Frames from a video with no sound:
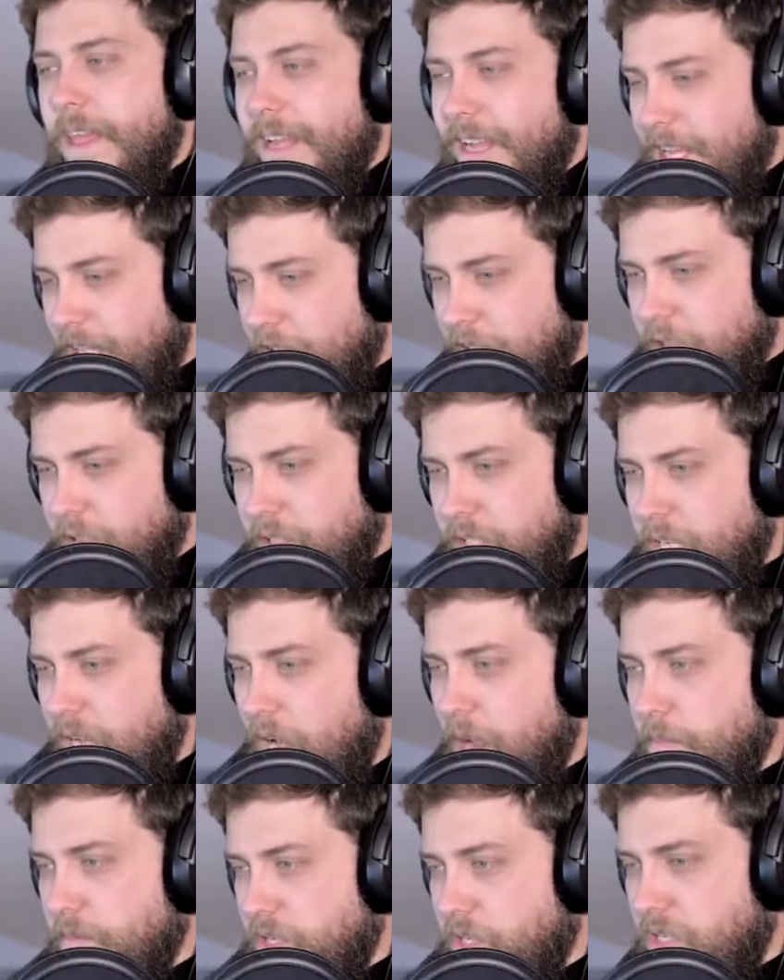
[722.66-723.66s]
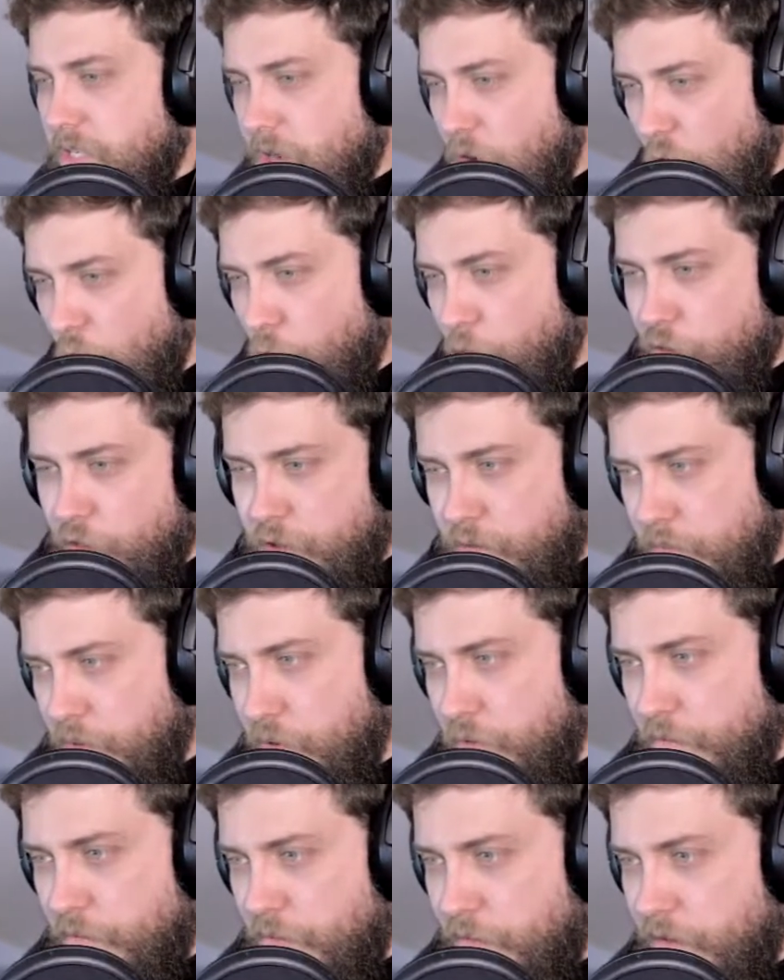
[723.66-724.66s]
Clearly, I'm just over the
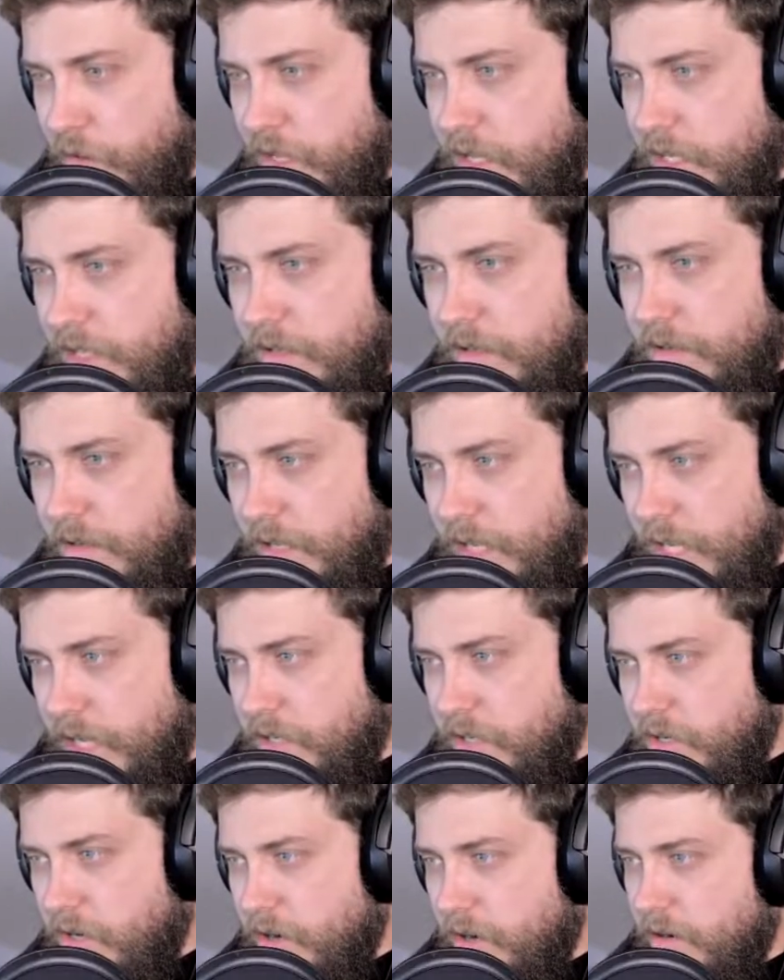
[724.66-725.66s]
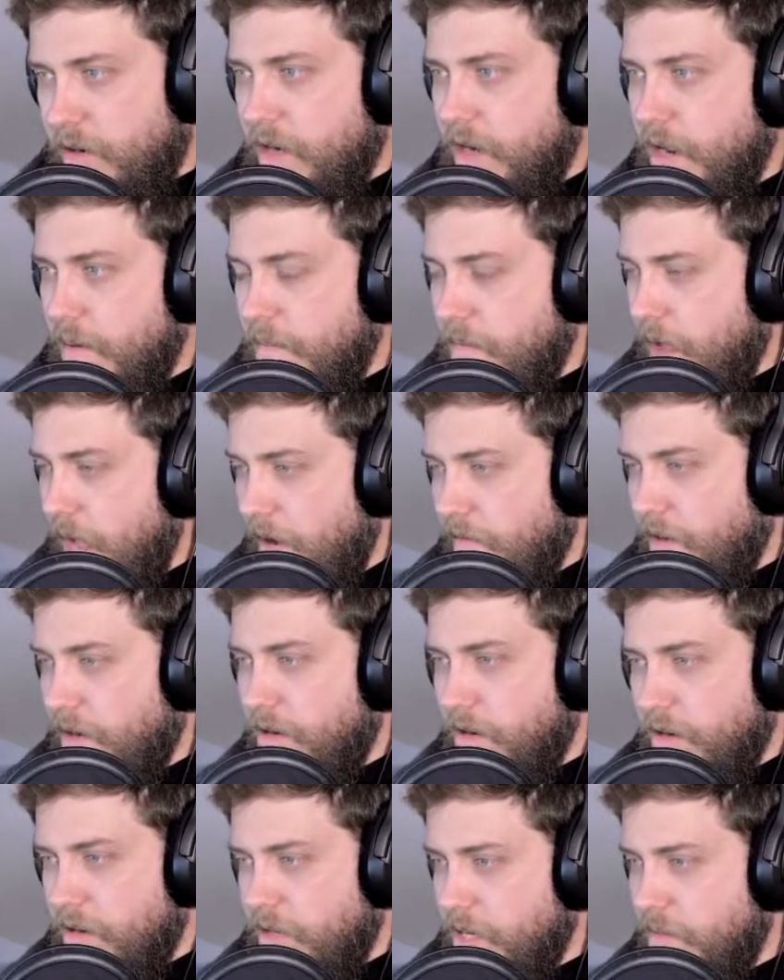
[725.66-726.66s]
moon for this Kickstarter, and I'm having
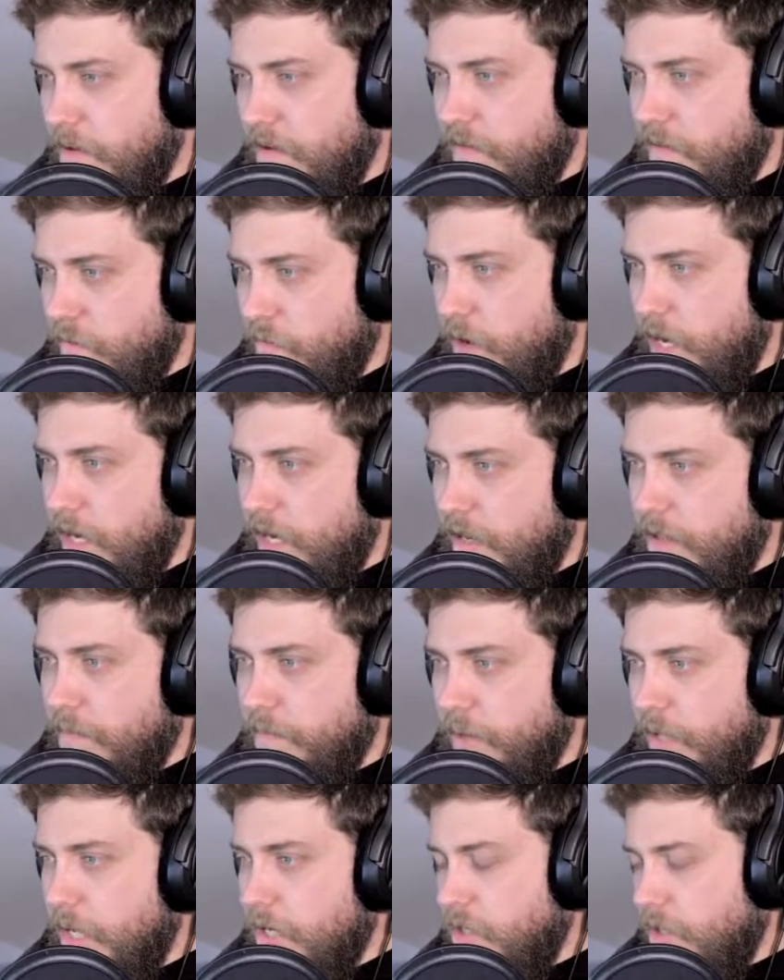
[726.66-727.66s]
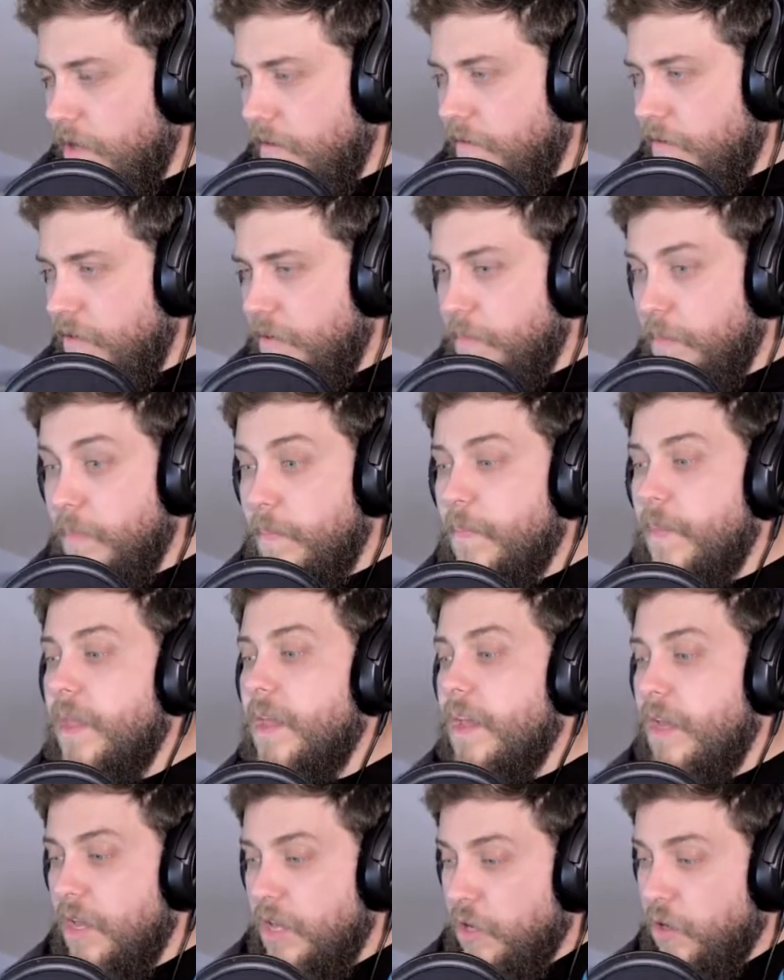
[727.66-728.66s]
a hard time even reading the pledge levels.
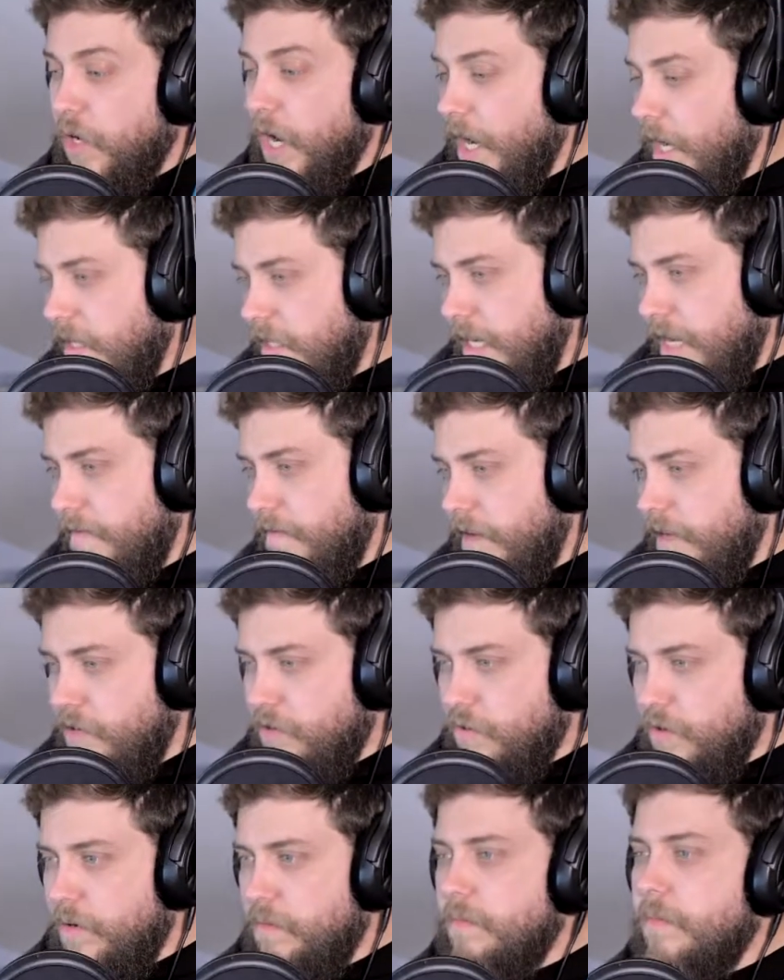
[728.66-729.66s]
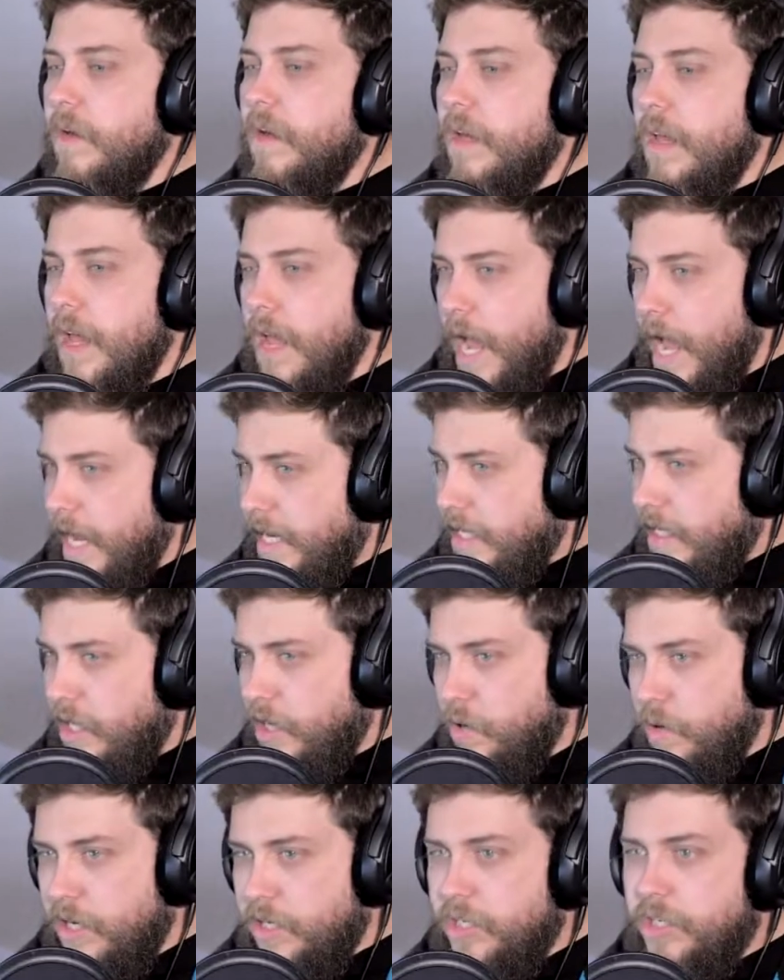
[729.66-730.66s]
You got to dive into them, ask the
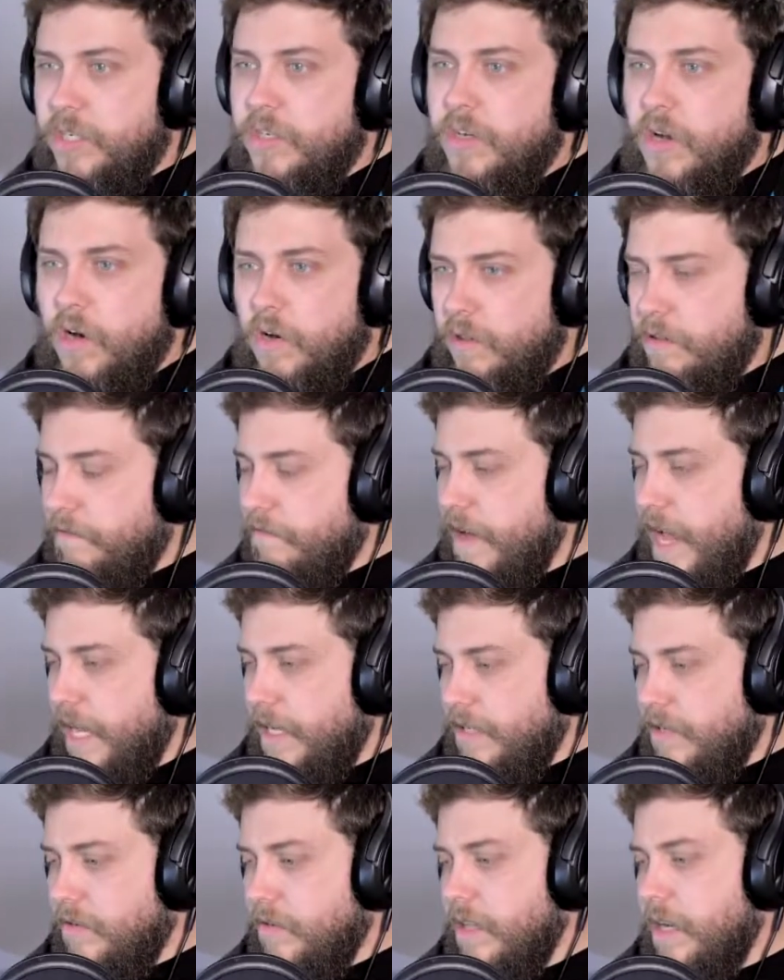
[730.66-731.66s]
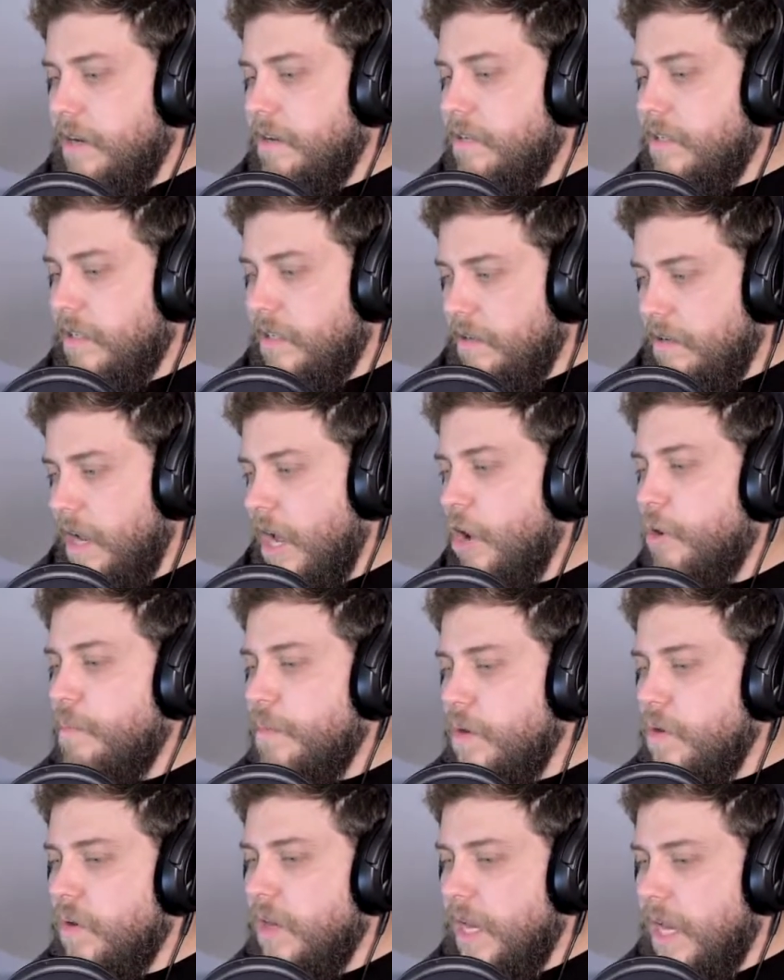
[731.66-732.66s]
questions. All the facts are there to help
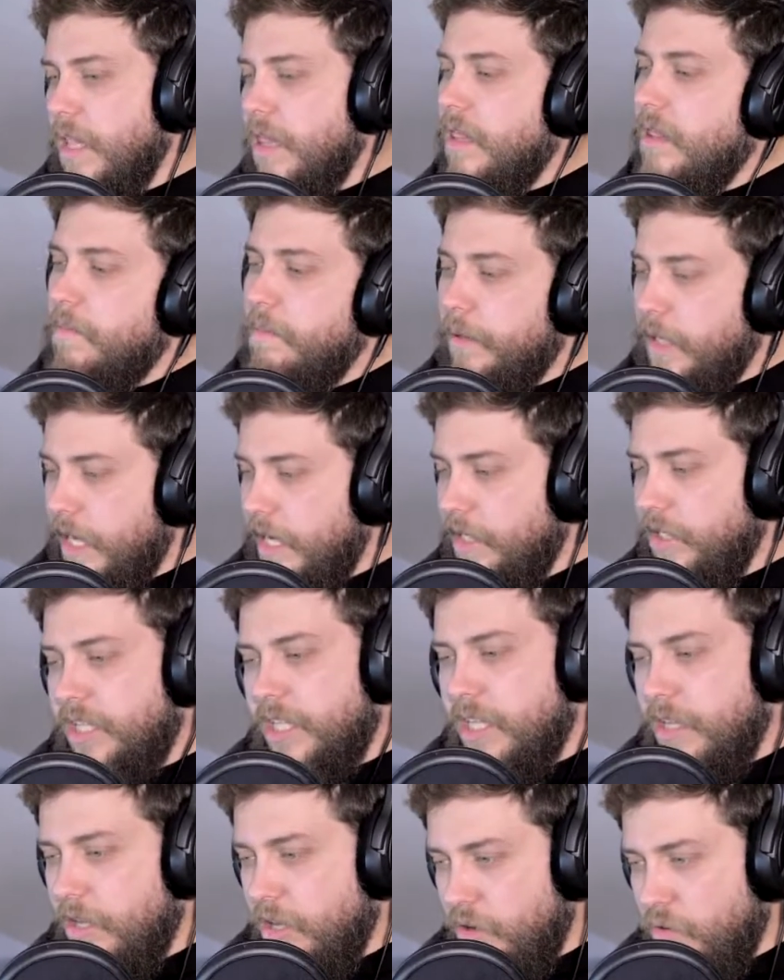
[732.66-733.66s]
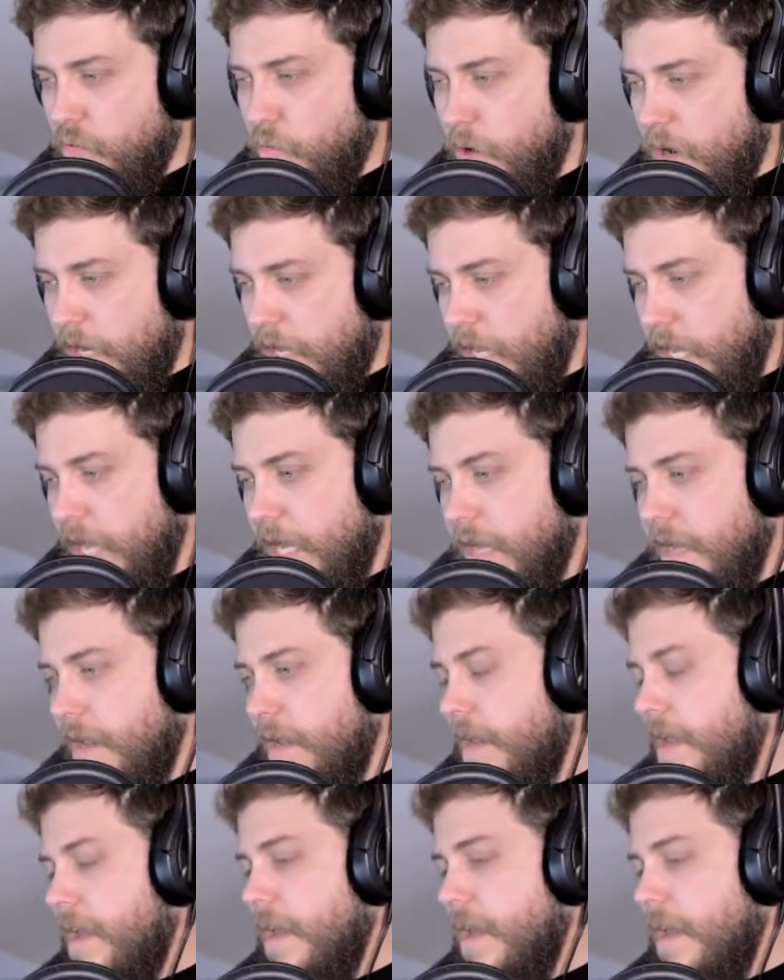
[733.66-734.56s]
you get the pledge that you want to get.